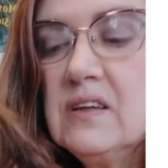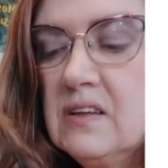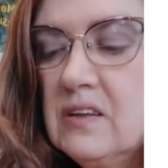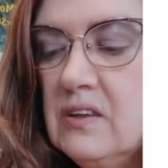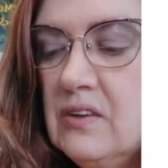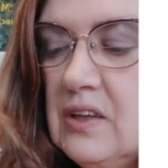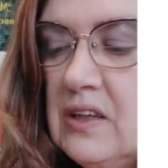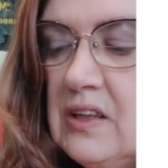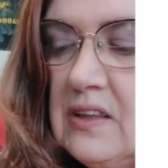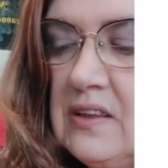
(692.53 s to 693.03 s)

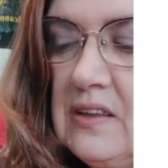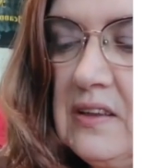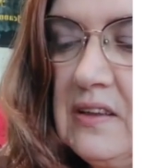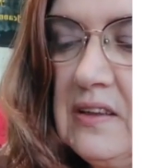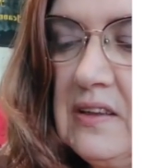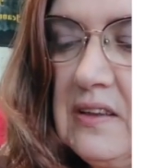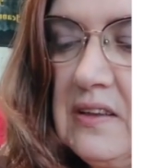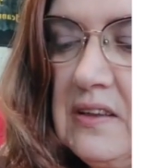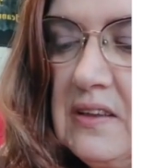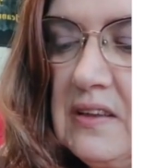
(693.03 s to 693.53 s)
you hit
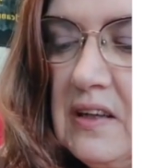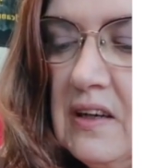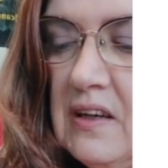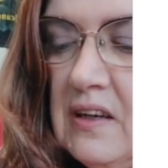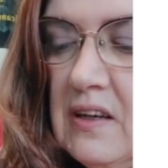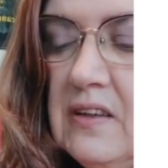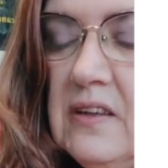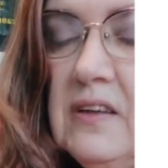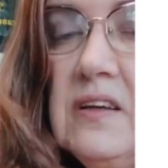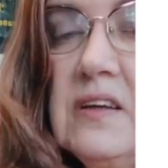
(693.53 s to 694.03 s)

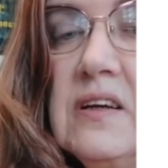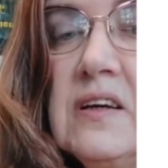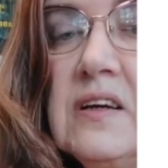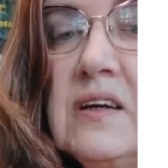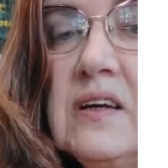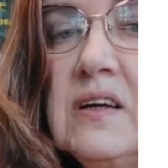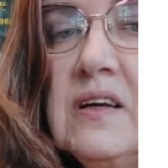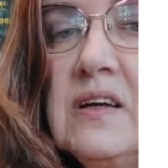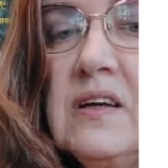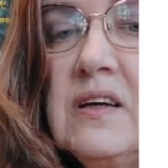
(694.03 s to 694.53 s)
done.
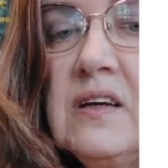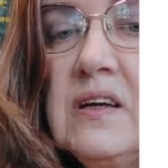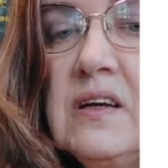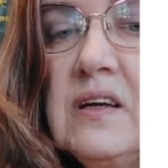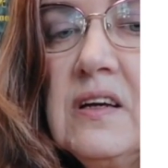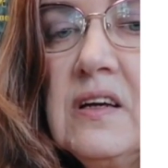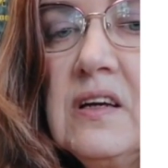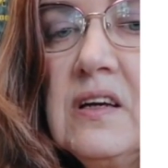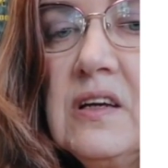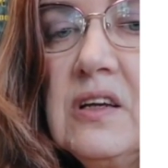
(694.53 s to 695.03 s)

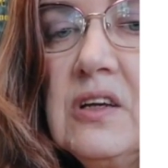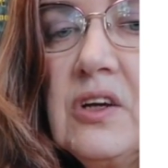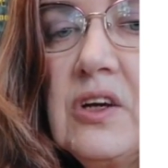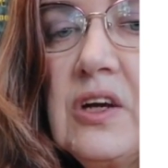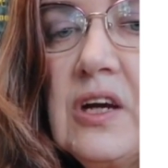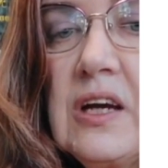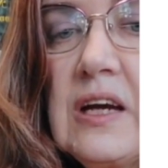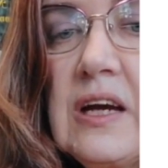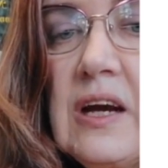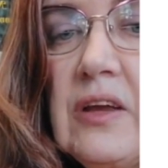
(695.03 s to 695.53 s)
You
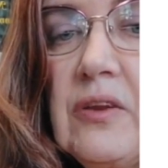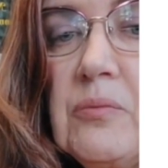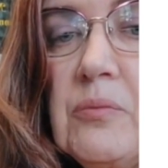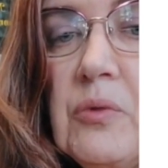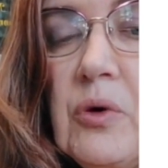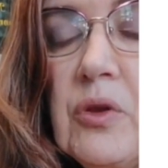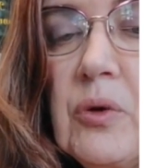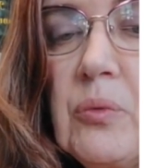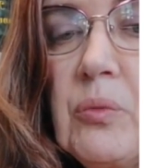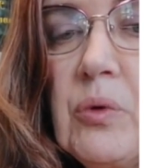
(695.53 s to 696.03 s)
can gather more
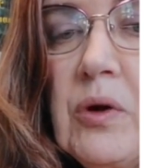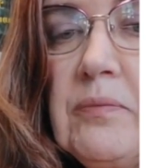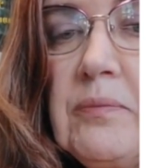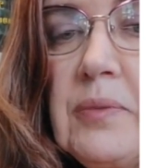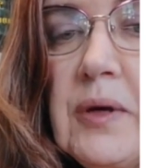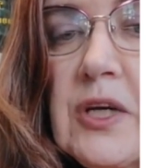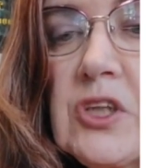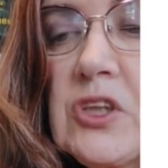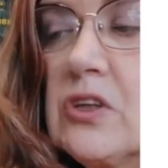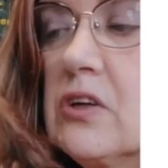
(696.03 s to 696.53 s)
than one
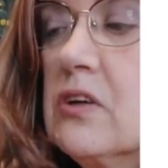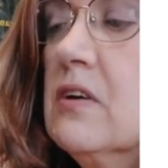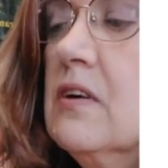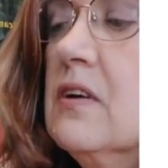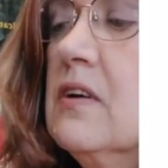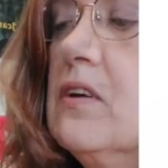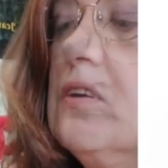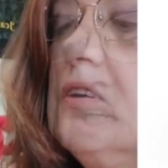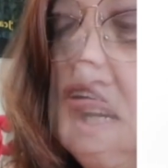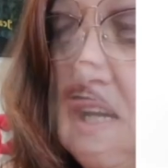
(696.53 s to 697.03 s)
picture.
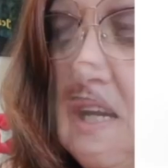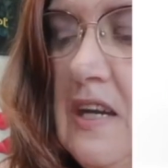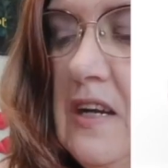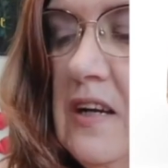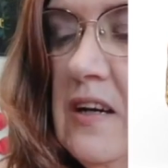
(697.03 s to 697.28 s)
Okay.